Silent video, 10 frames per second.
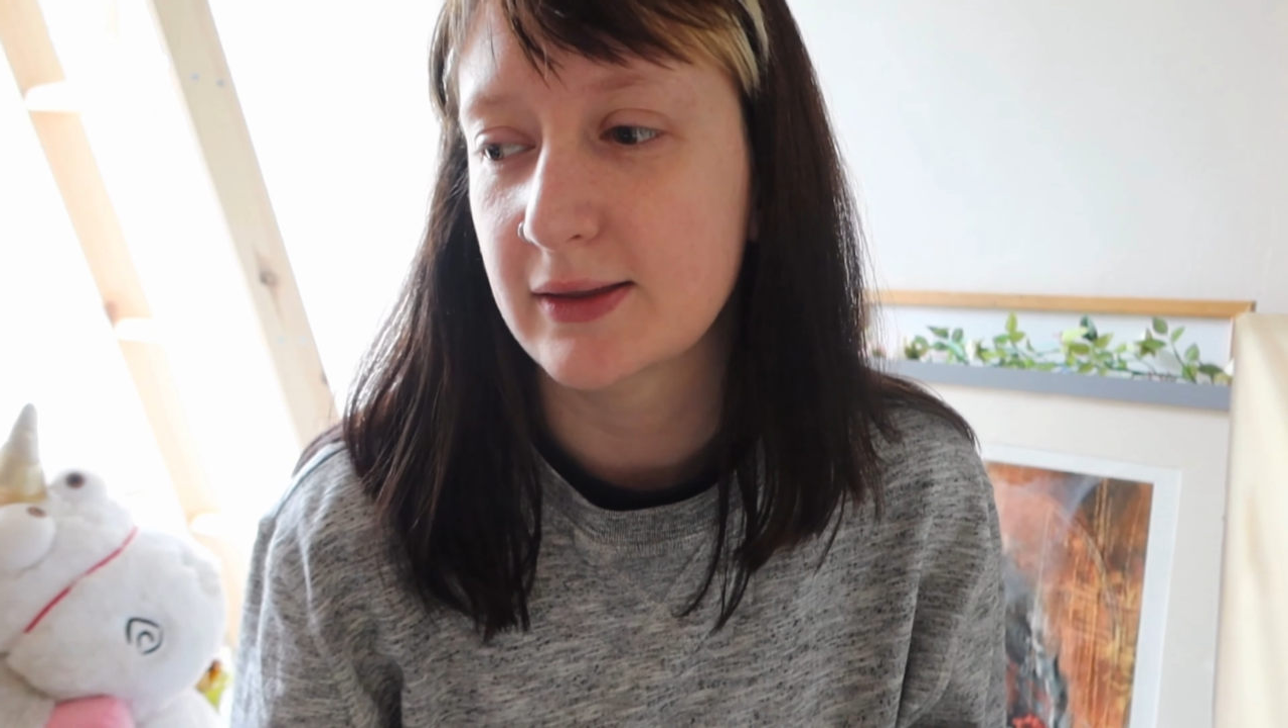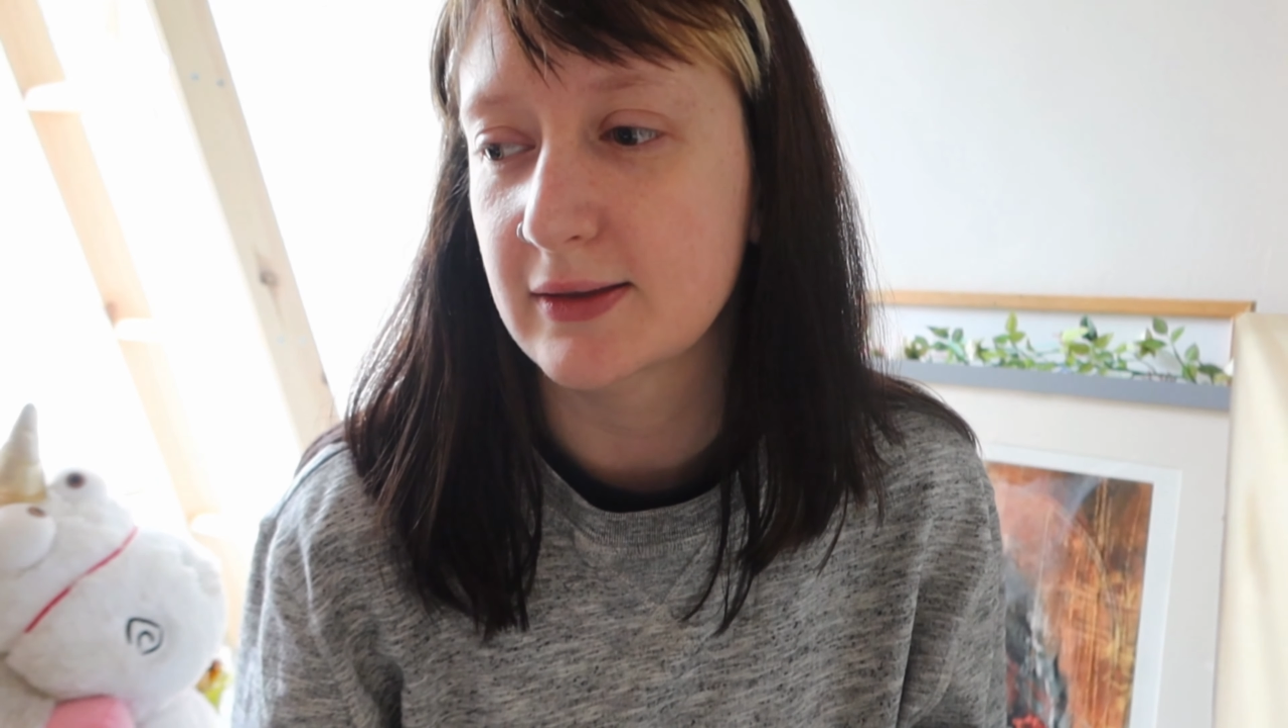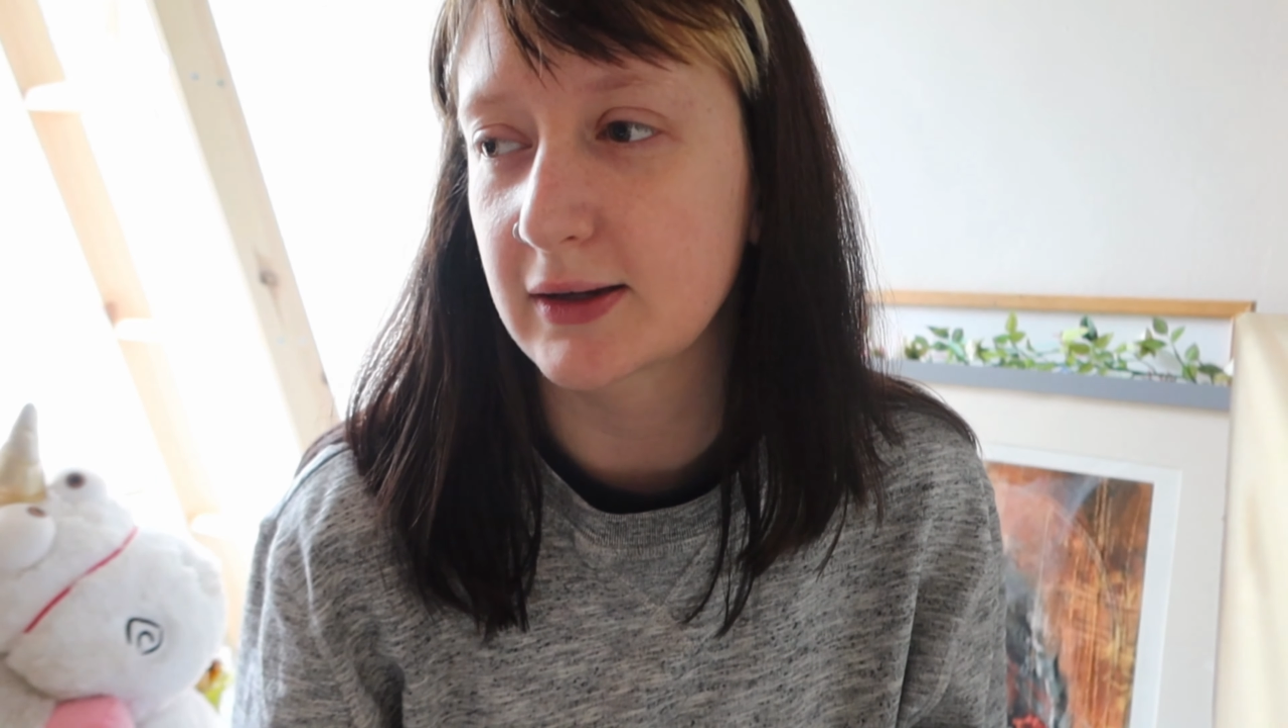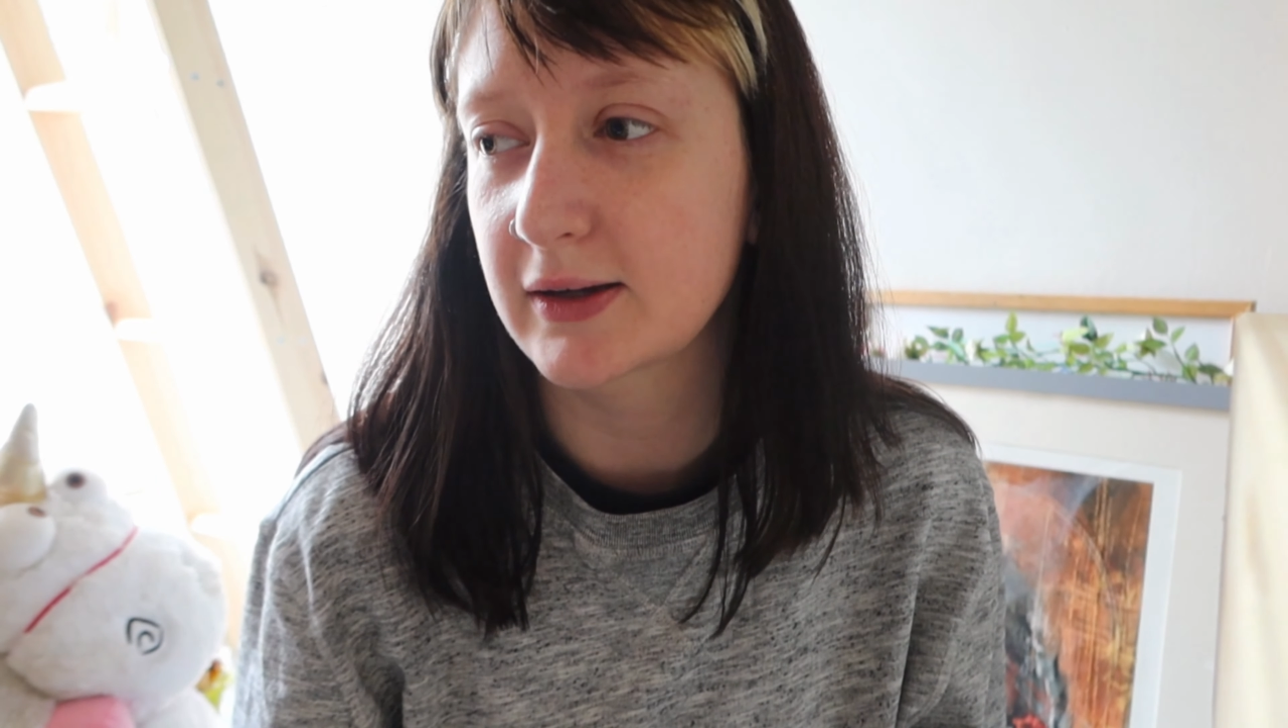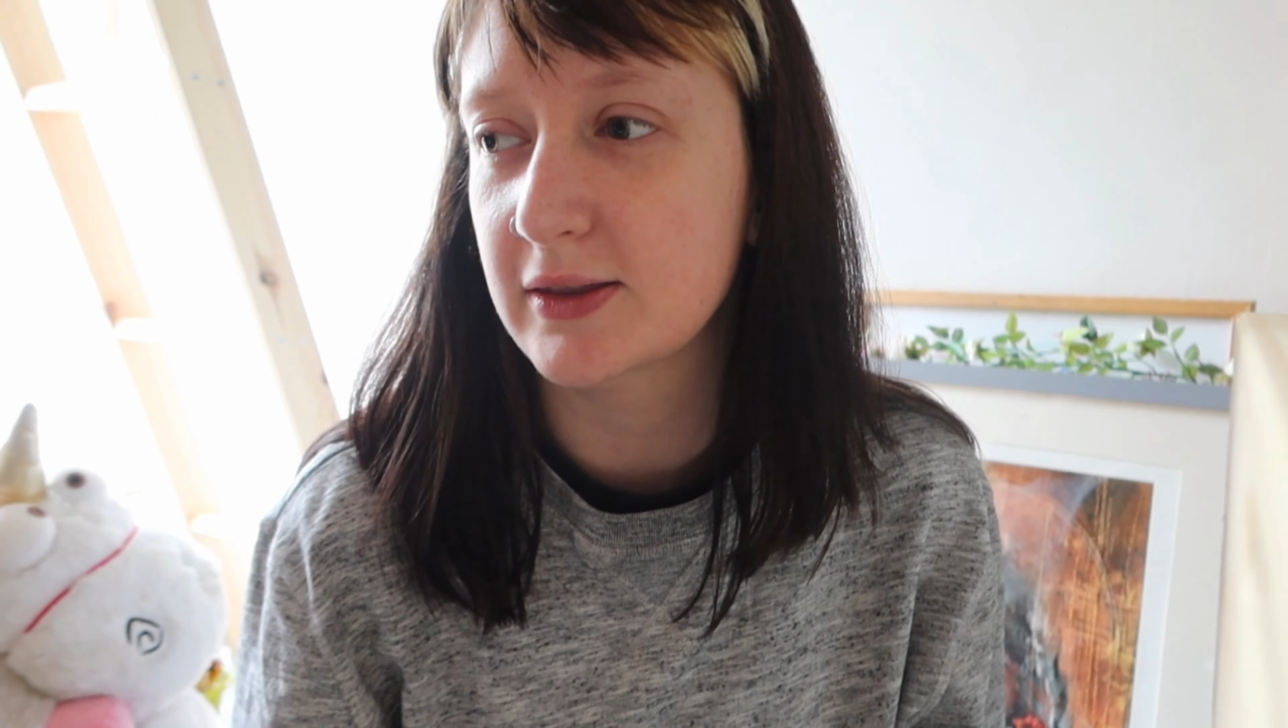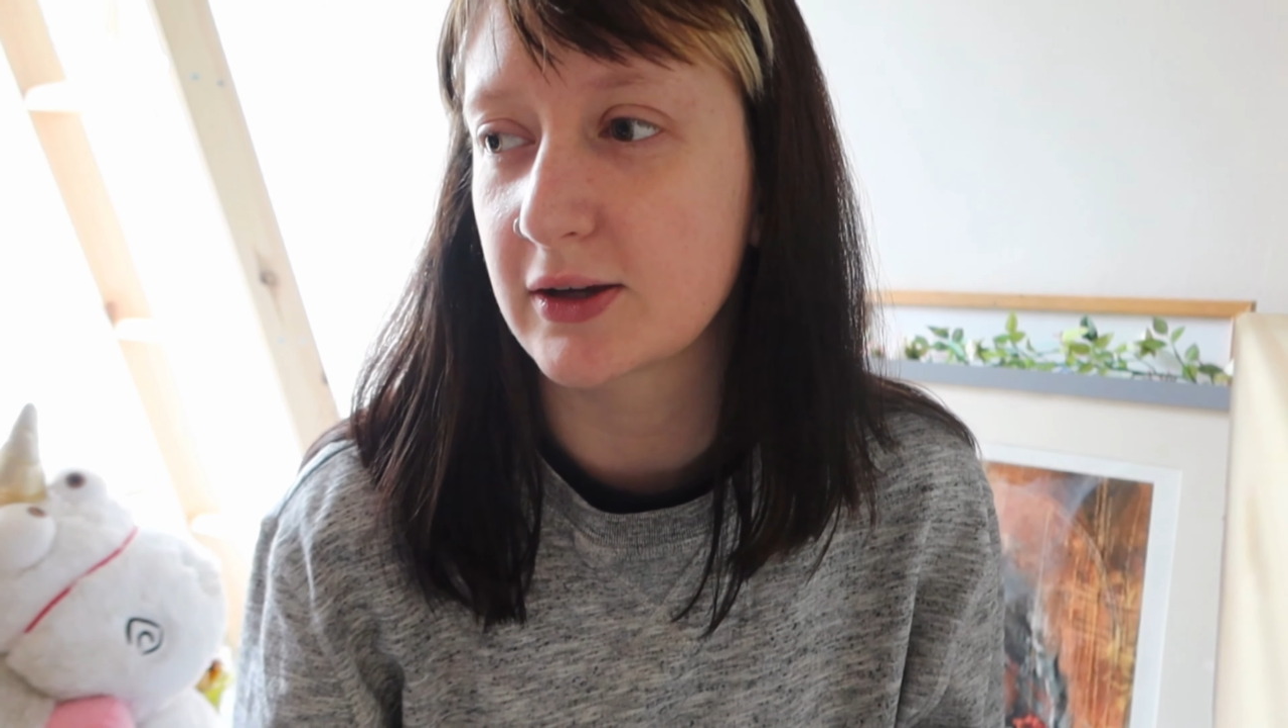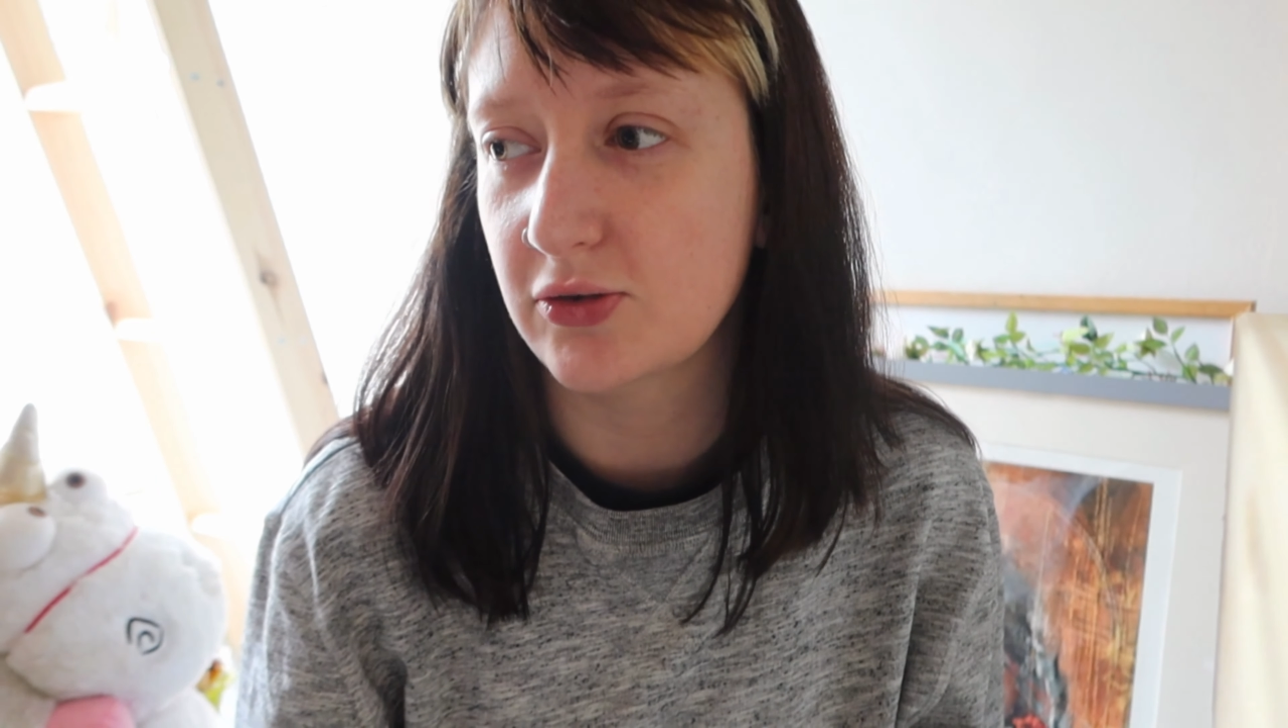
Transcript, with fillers: that the